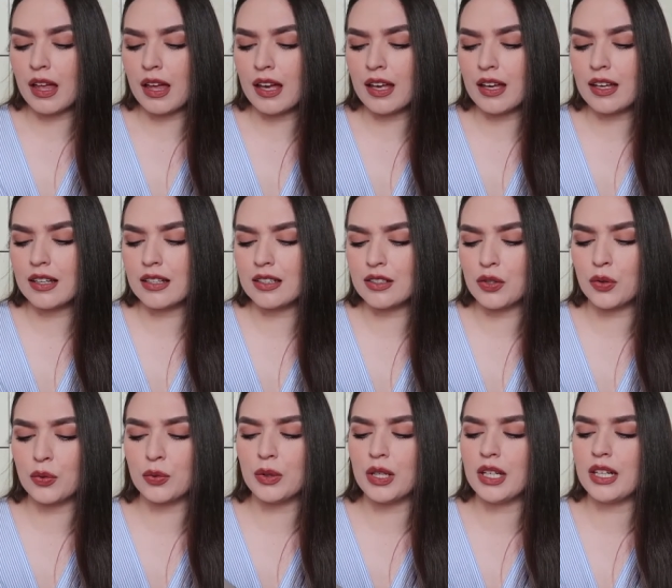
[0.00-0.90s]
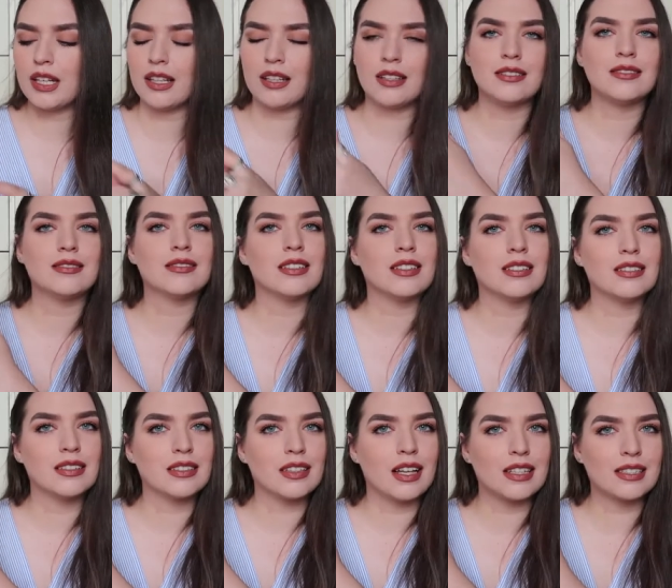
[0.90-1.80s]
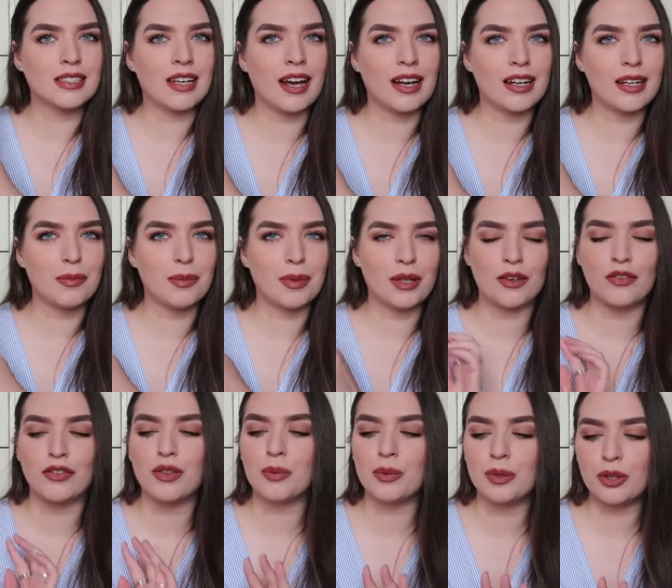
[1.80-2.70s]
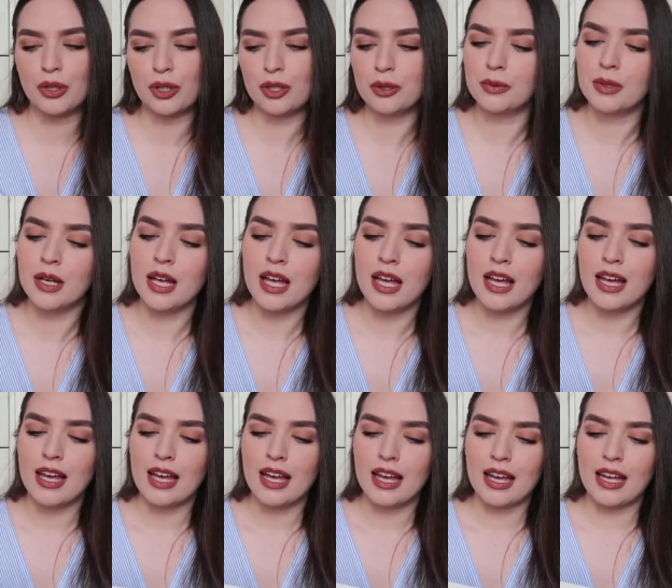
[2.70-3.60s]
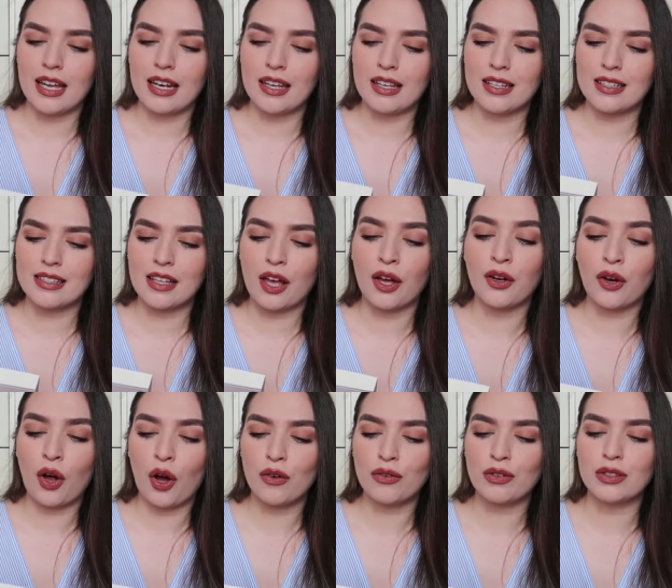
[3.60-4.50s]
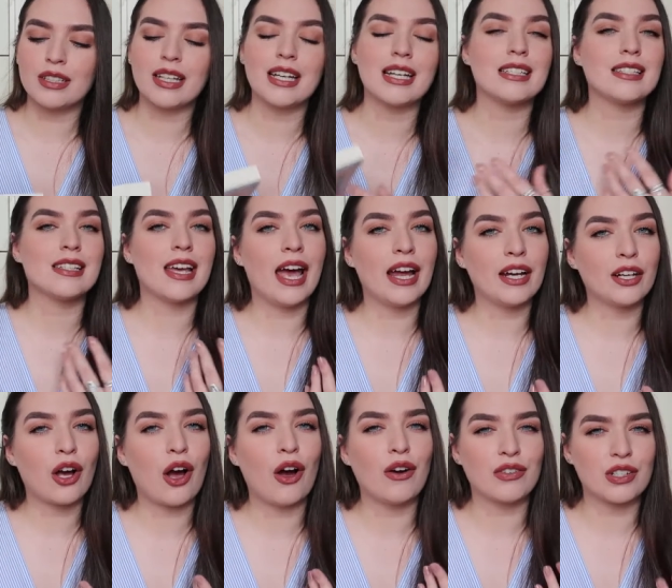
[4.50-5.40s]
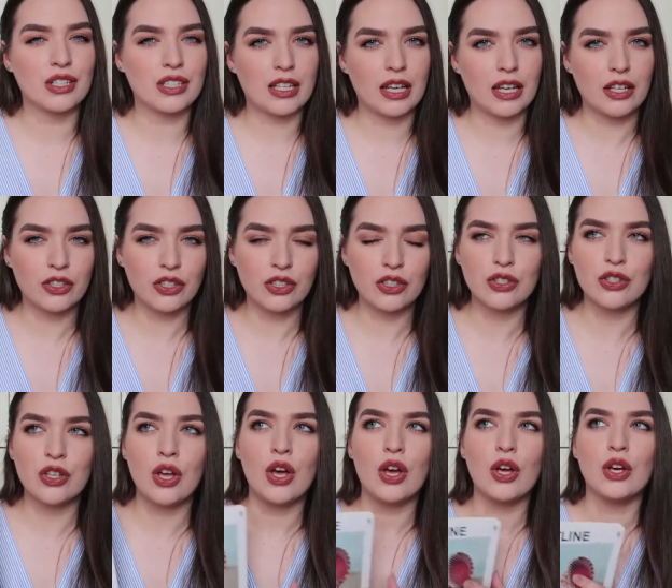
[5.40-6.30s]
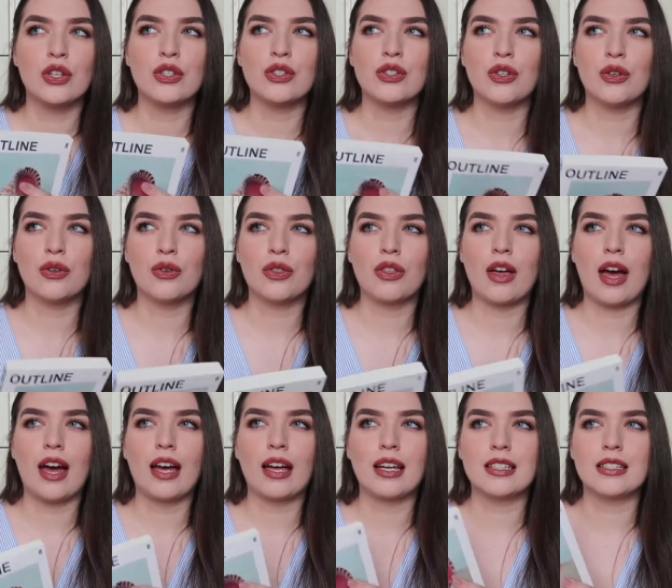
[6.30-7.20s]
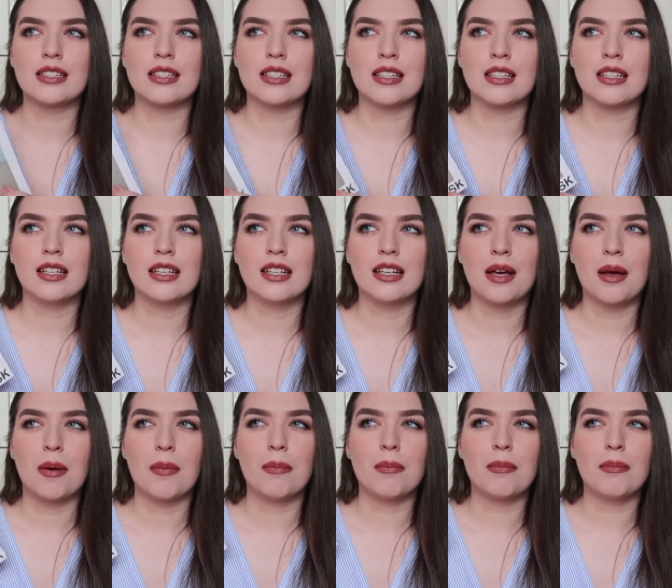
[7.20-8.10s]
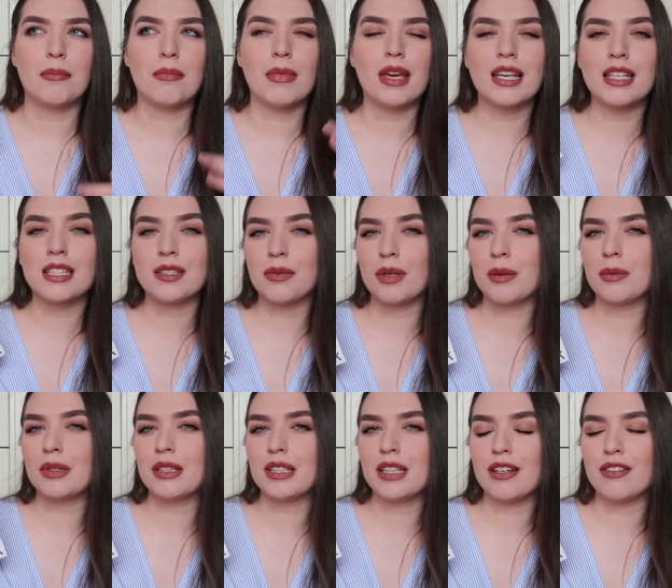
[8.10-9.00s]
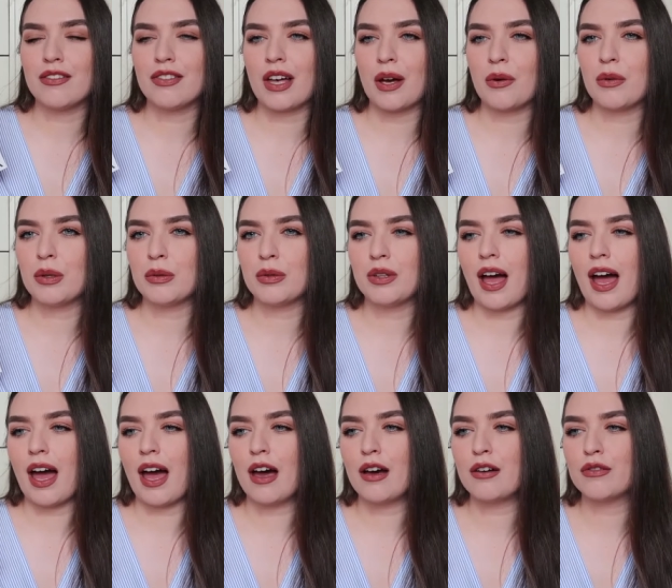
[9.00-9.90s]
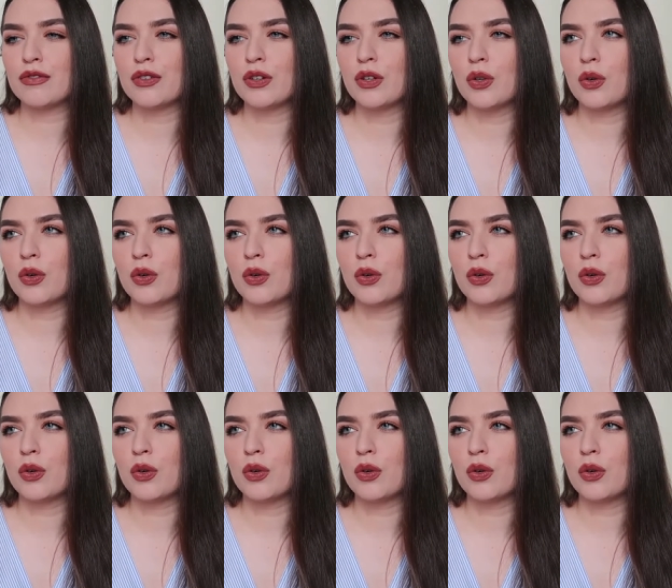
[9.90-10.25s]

and reading a tiny bit of the blurb, it is a novel in 10 conversations, so that makes me believe that we will have